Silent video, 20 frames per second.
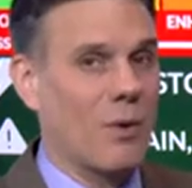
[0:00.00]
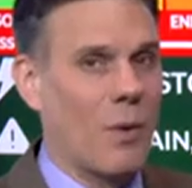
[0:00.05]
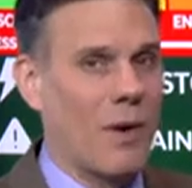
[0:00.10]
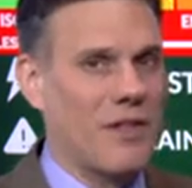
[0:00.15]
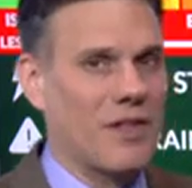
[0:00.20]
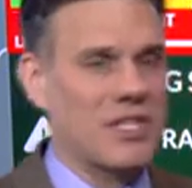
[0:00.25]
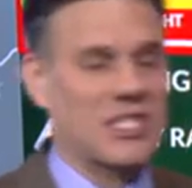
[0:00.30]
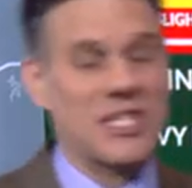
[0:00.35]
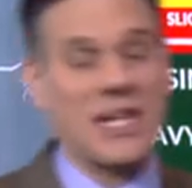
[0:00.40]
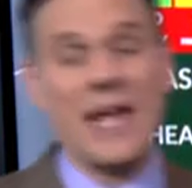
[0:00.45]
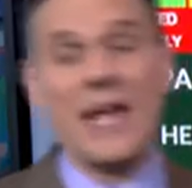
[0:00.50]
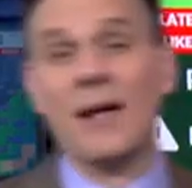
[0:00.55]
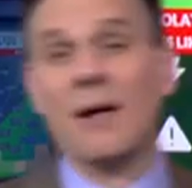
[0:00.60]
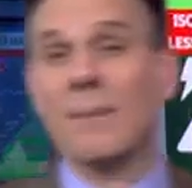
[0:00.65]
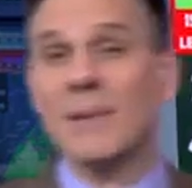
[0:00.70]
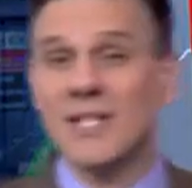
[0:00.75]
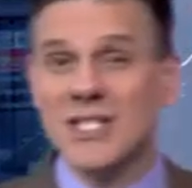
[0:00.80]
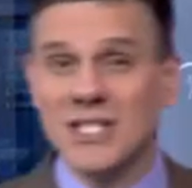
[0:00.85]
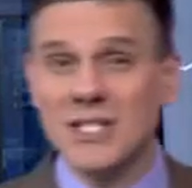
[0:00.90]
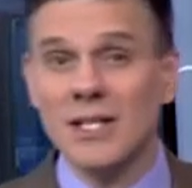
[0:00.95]
weather
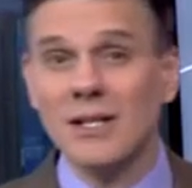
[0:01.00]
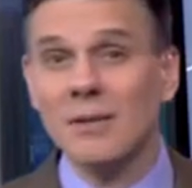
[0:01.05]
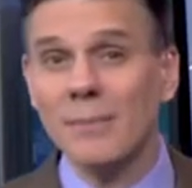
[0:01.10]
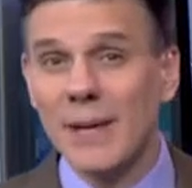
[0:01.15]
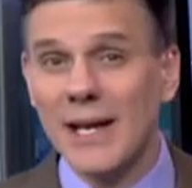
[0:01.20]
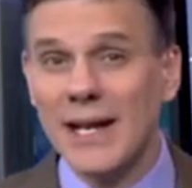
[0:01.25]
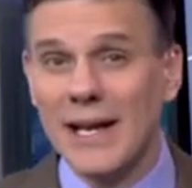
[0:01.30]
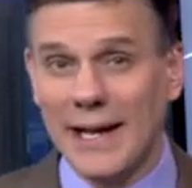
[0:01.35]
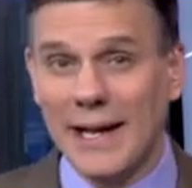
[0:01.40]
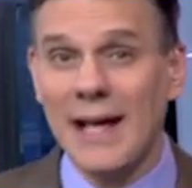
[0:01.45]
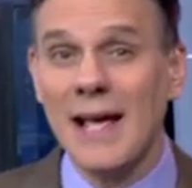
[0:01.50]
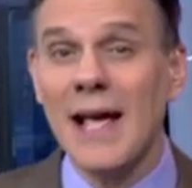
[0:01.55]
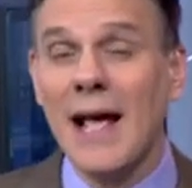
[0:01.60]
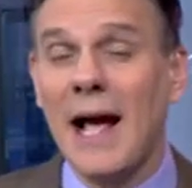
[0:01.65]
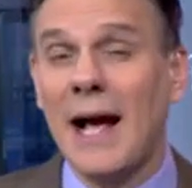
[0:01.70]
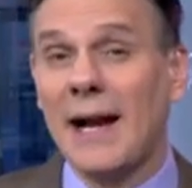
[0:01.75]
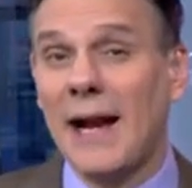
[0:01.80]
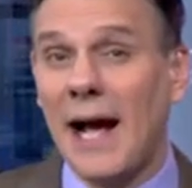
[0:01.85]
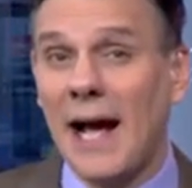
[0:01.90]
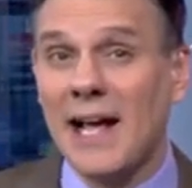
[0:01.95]
scale, but still meaning
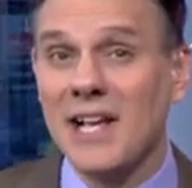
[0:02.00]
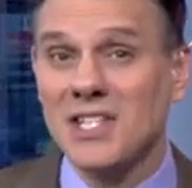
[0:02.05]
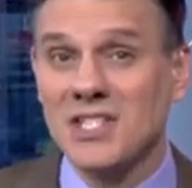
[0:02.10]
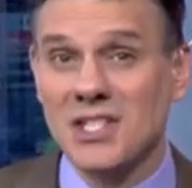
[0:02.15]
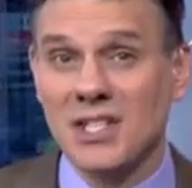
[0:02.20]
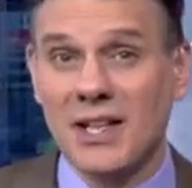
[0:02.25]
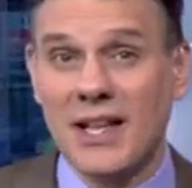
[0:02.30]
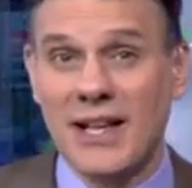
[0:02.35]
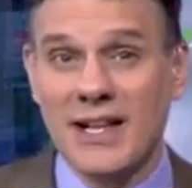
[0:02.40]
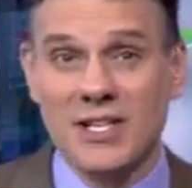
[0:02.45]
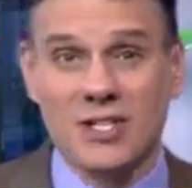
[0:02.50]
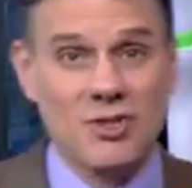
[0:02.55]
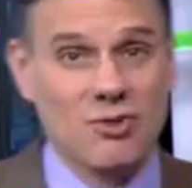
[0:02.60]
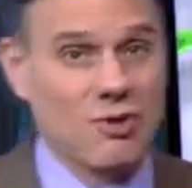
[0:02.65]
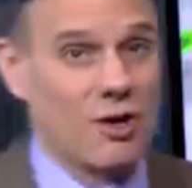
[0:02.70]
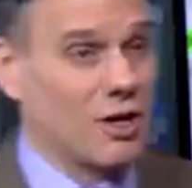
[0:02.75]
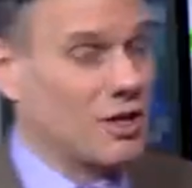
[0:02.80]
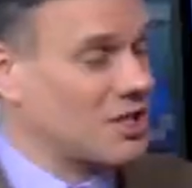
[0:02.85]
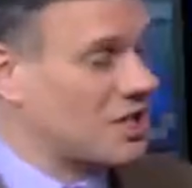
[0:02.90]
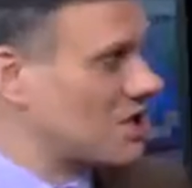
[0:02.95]
an isolated
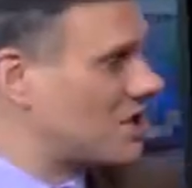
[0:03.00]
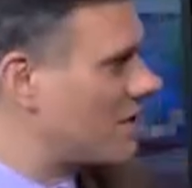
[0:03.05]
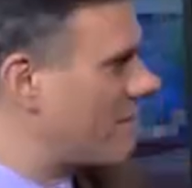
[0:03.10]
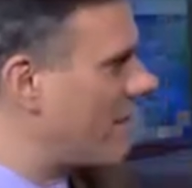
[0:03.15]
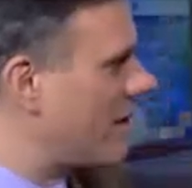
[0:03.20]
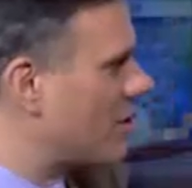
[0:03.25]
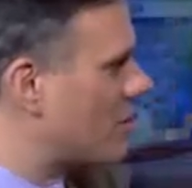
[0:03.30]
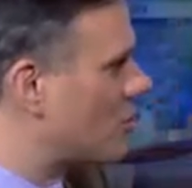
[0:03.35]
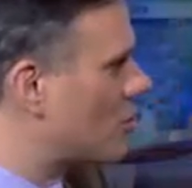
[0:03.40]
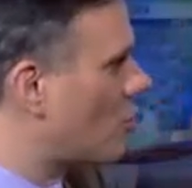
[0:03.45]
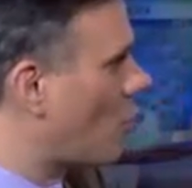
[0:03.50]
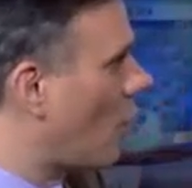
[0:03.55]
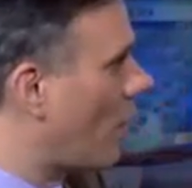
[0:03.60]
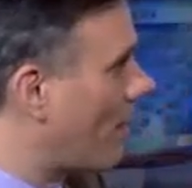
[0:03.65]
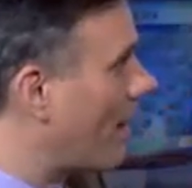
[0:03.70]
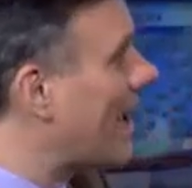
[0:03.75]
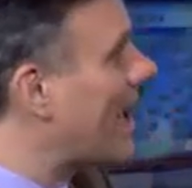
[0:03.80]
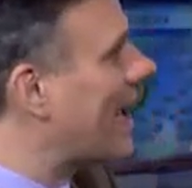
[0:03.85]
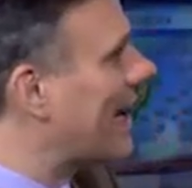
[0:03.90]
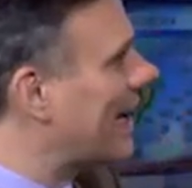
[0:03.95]
strong to severe
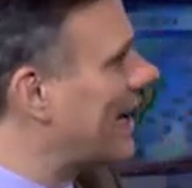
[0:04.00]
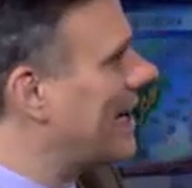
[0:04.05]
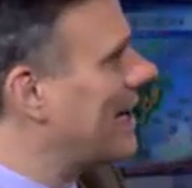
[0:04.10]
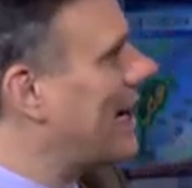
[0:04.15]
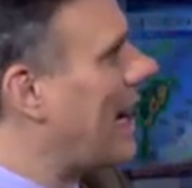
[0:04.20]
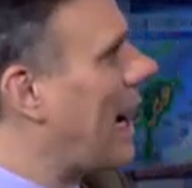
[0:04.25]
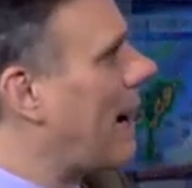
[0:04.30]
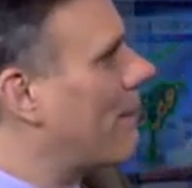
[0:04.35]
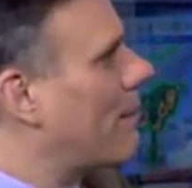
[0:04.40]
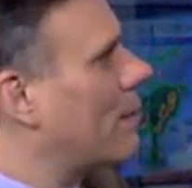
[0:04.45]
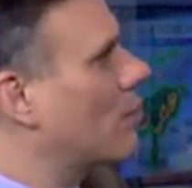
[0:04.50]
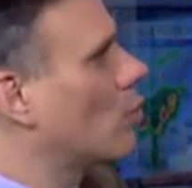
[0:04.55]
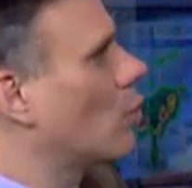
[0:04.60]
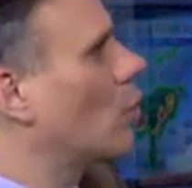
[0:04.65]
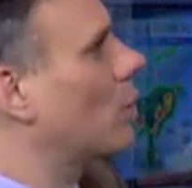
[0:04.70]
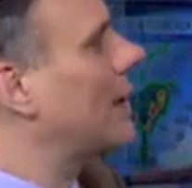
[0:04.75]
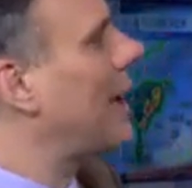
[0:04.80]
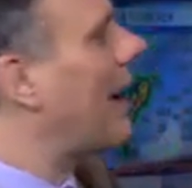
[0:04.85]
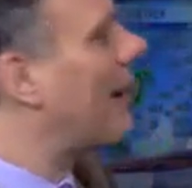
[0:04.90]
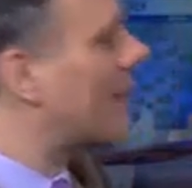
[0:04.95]
storm cannot be
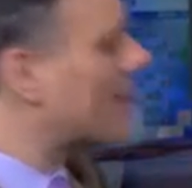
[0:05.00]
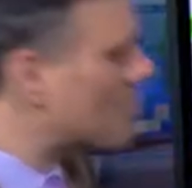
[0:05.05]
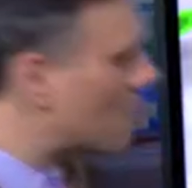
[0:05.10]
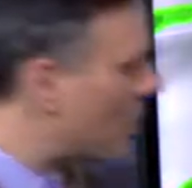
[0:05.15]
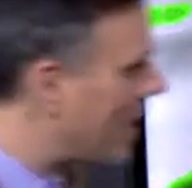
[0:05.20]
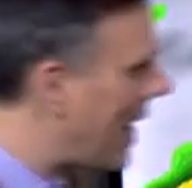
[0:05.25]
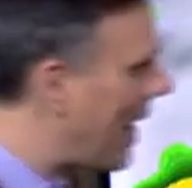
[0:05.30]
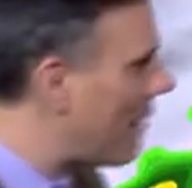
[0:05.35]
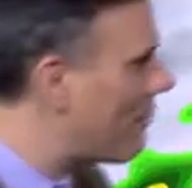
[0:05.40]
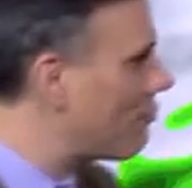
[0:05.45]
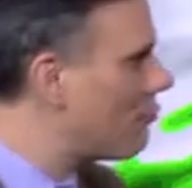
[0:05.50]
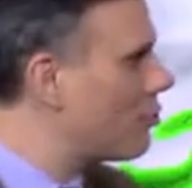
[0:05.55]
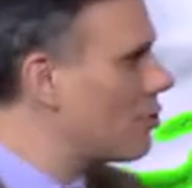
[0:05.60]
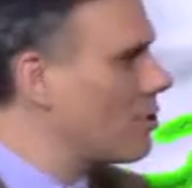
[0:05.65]
ruled out. As we head through